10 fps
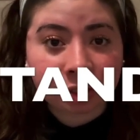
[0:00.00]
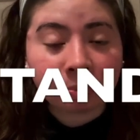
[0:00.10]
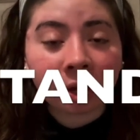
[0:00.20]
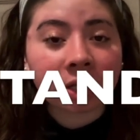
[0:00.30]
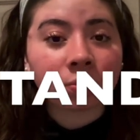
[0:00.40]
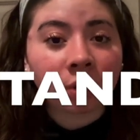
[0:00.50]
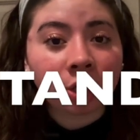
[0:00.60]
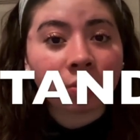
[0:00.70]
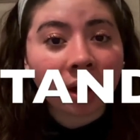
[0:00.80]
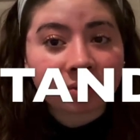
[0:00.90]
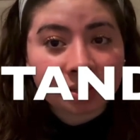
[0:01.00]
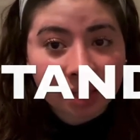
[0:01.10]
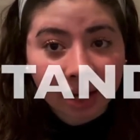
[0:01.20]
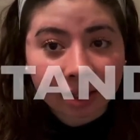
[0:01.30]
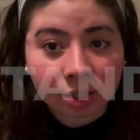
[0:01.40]
because when you have
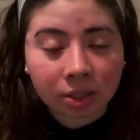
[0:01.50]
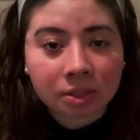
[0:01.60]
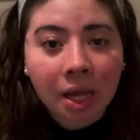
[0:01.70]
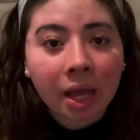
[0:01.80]
standards,